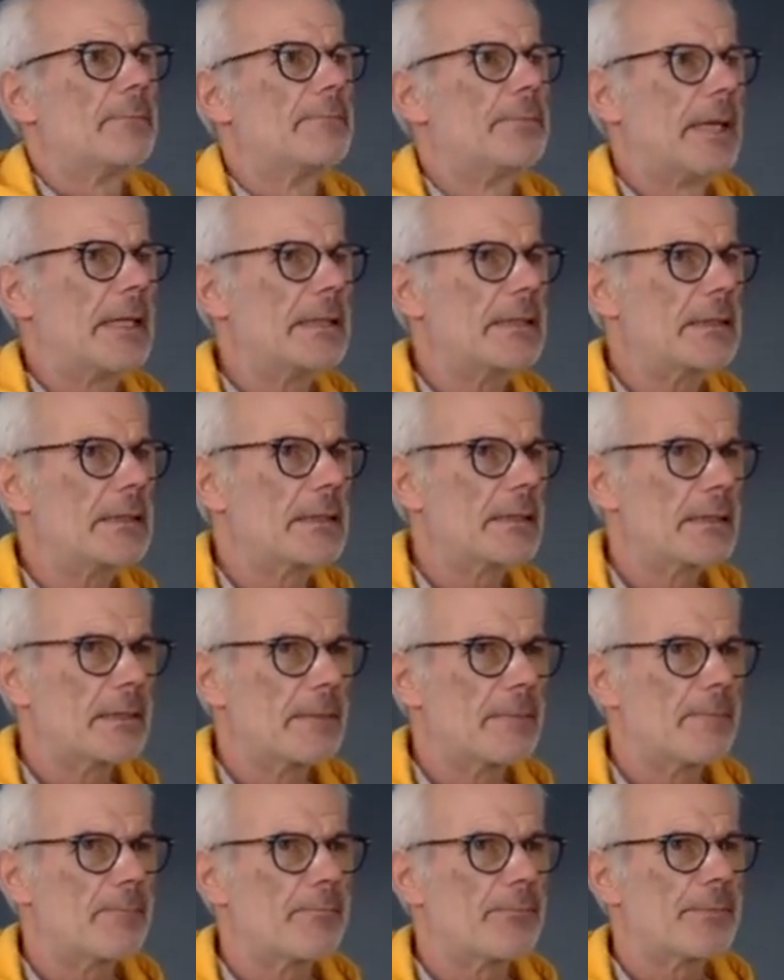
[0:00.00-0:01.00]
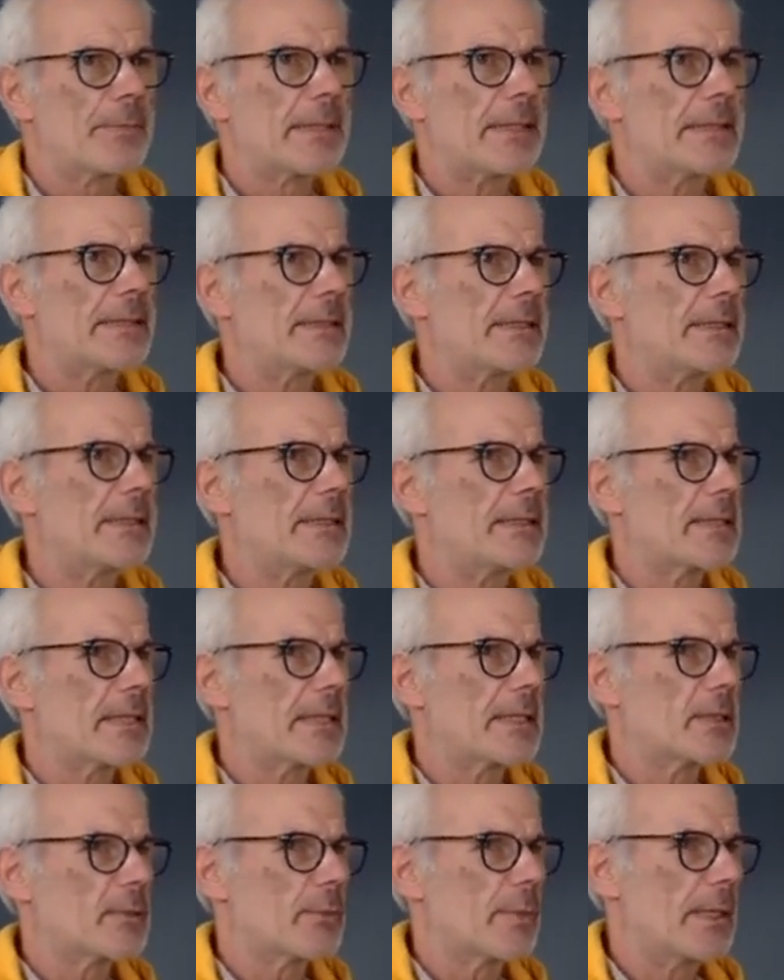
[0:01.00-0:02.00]
But it is
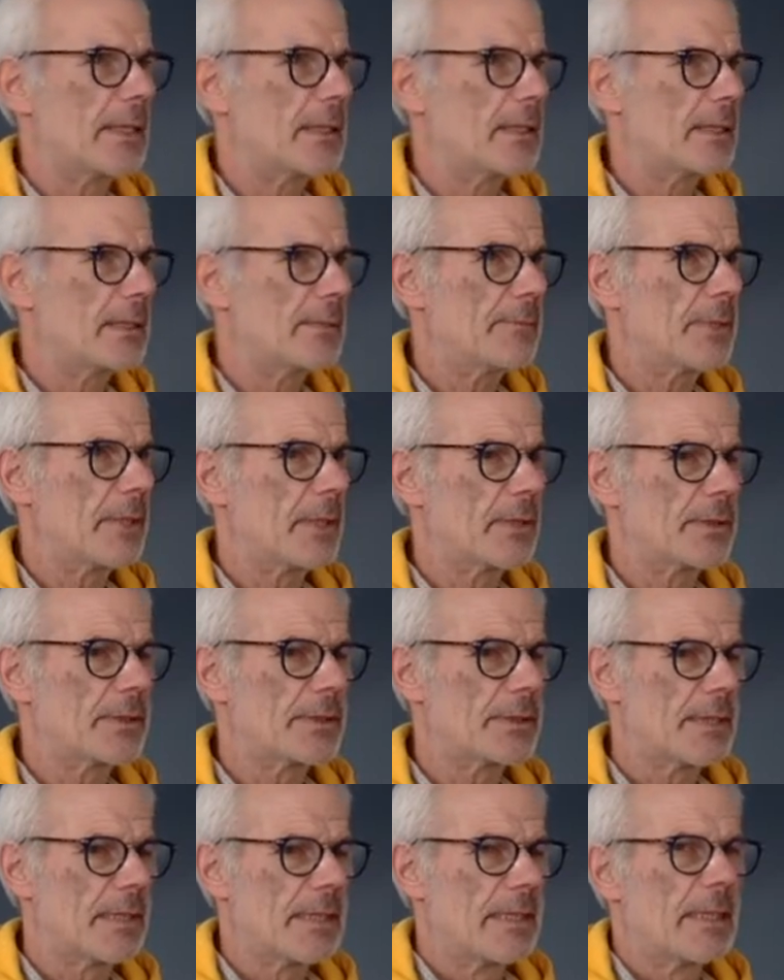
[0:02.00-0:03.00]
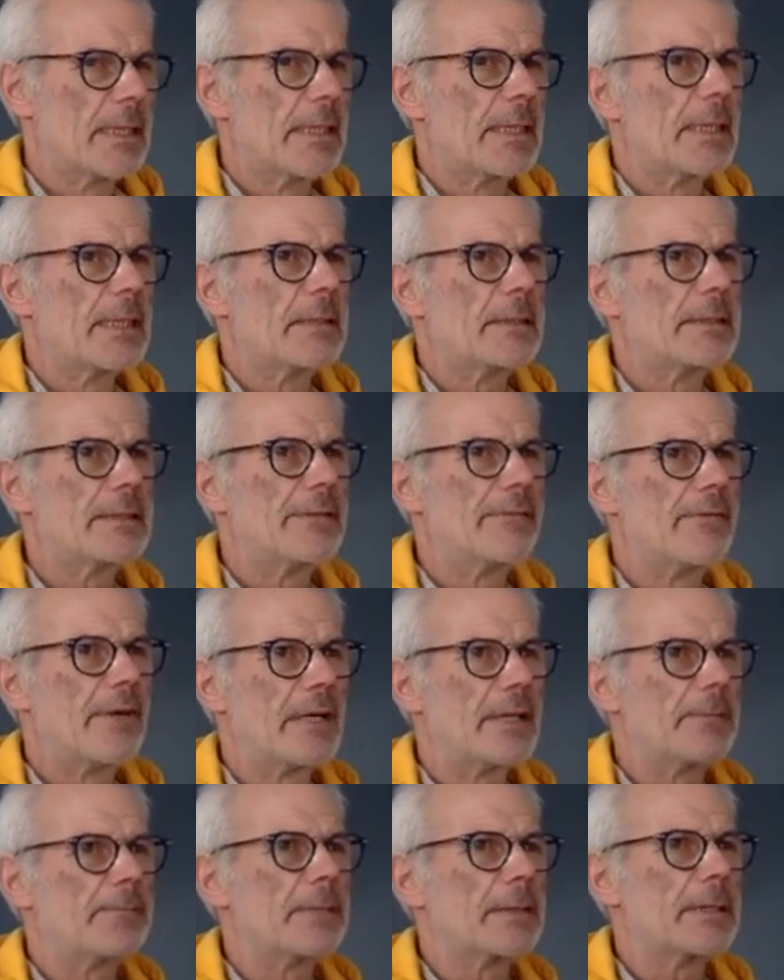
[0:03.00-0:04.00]
as well about
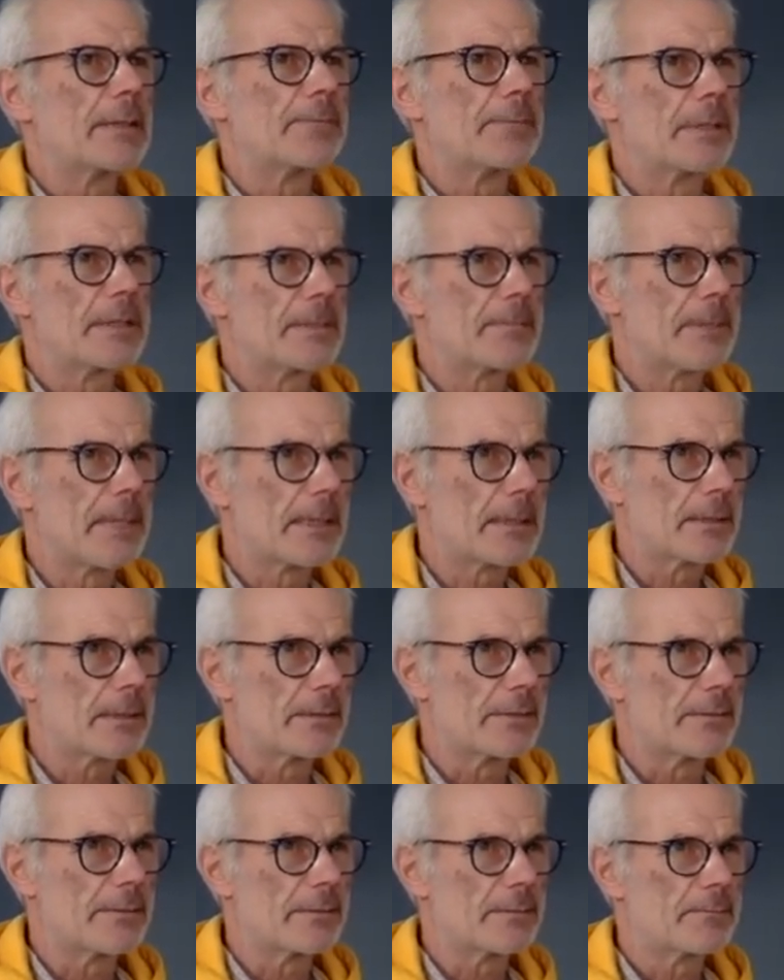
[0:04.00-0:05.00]
developing a perspective.